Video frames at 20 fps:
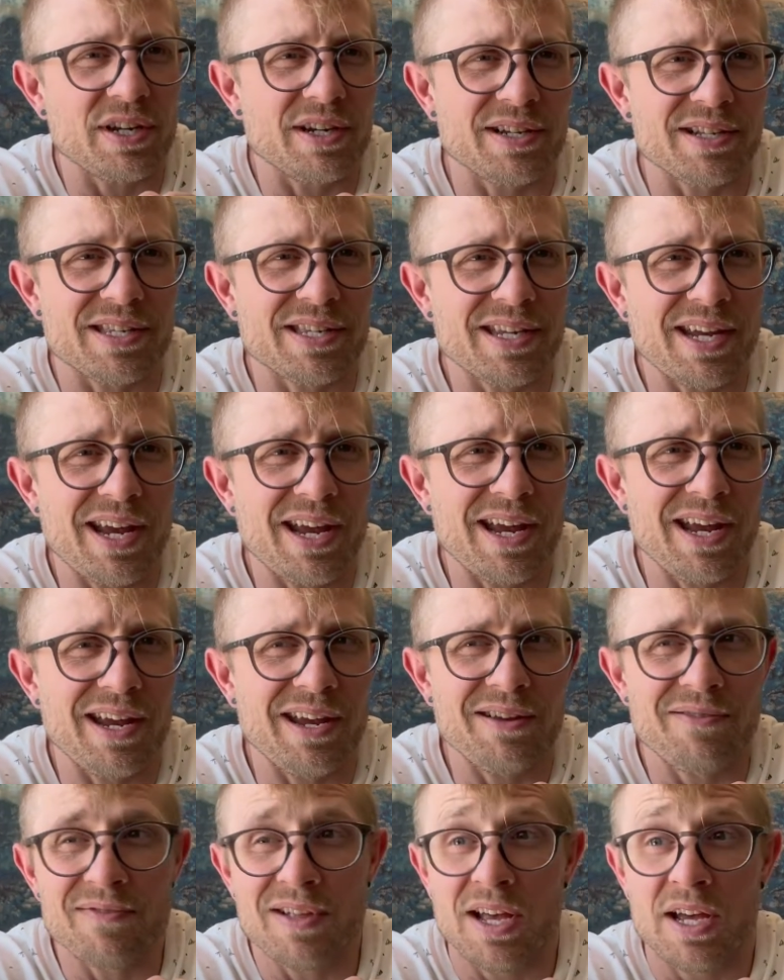And
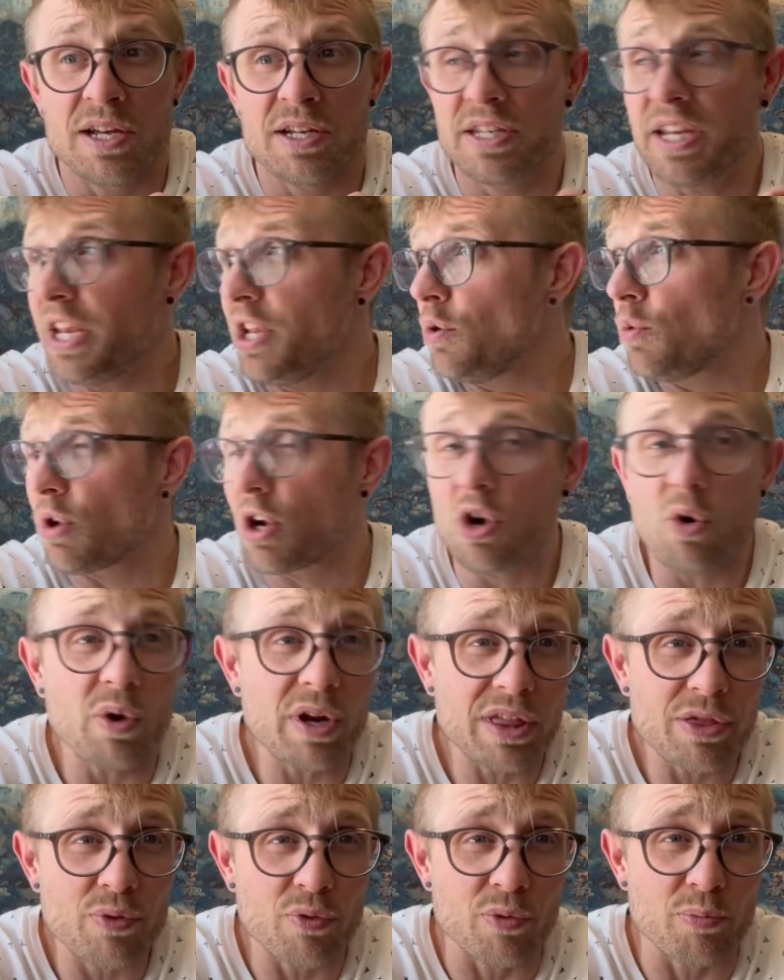say you were
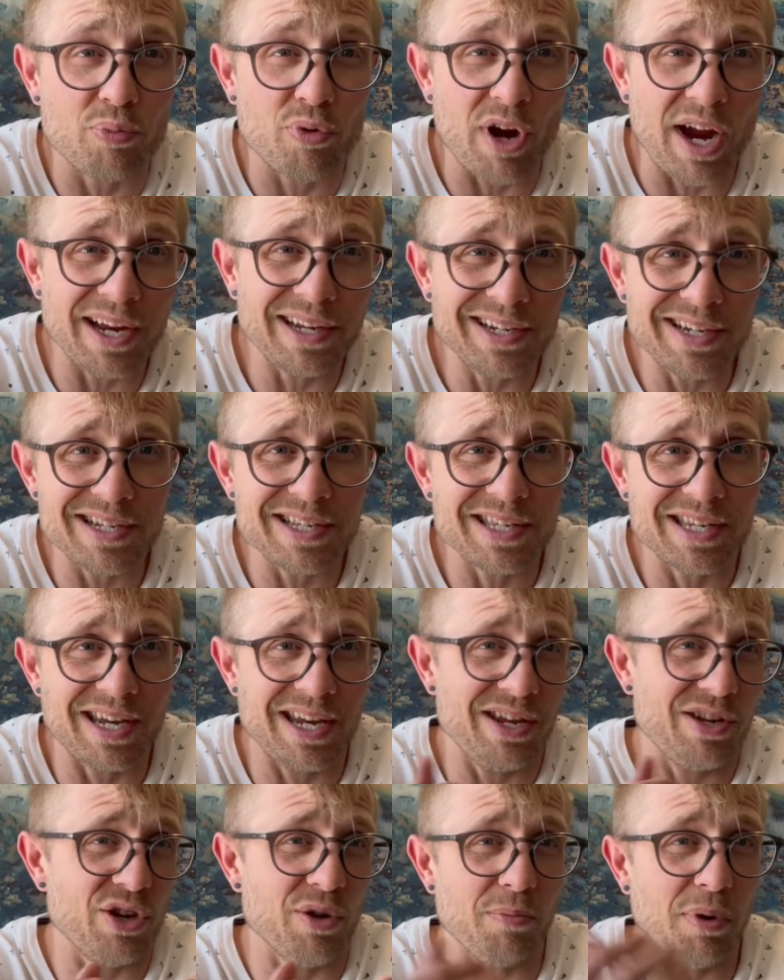going through pregnancy
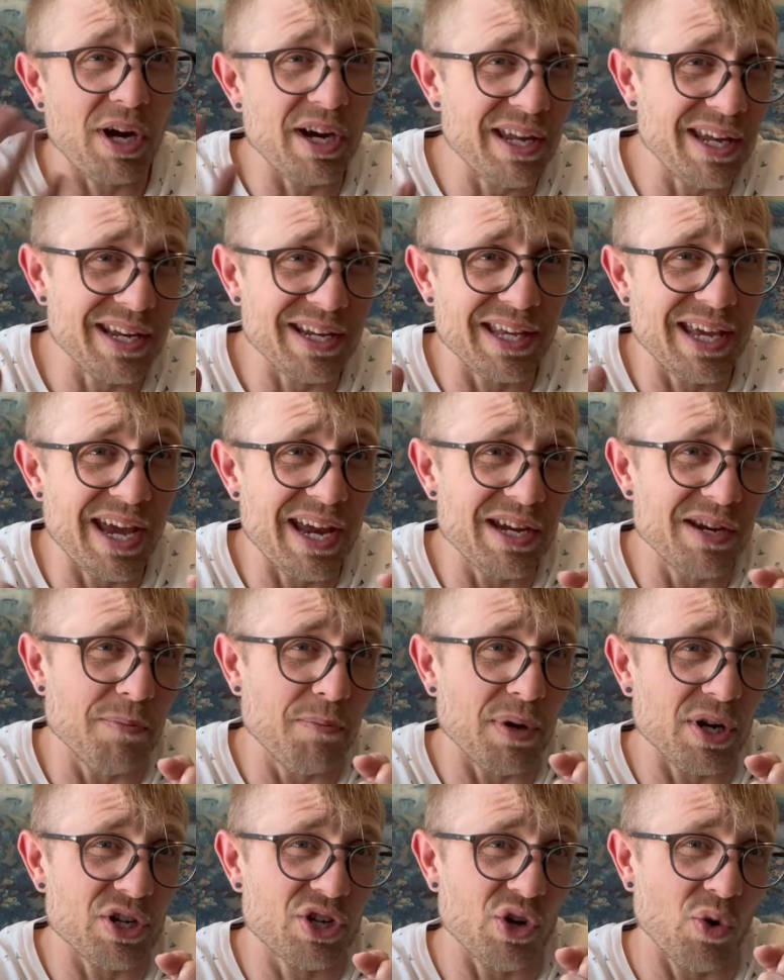and your body had gained a
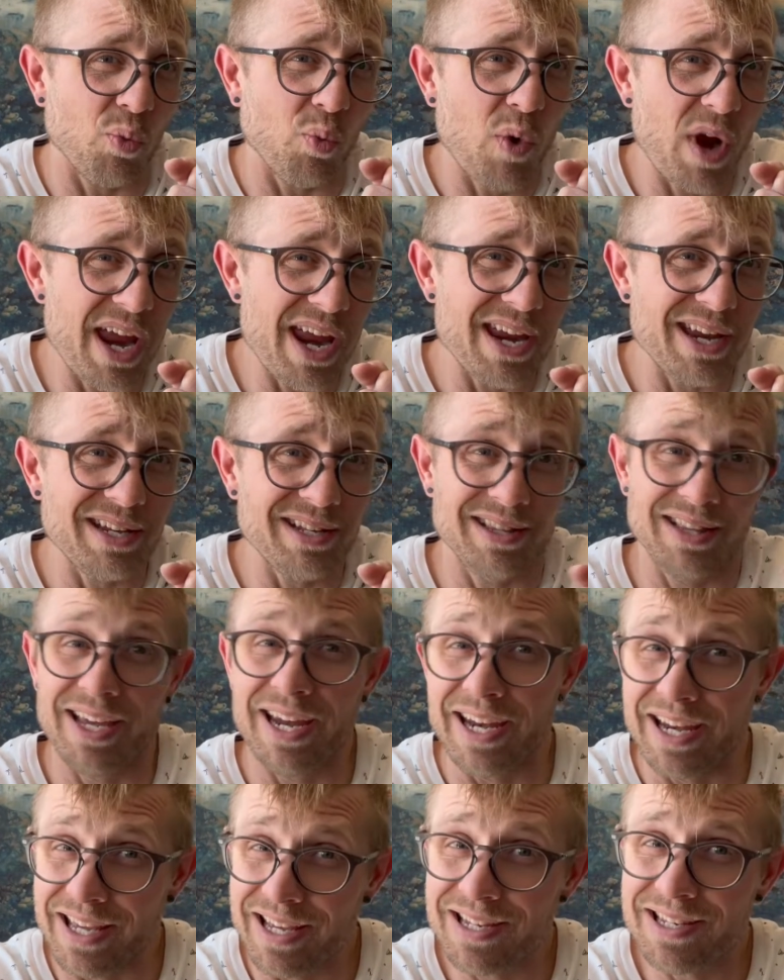bunch of weight,
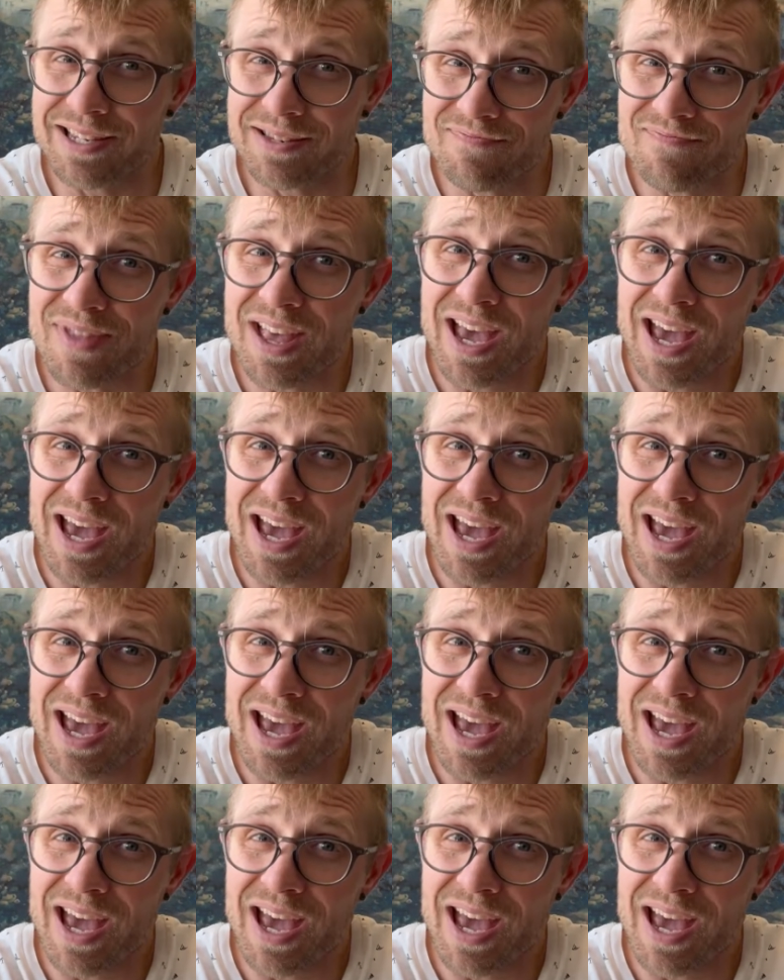ladies,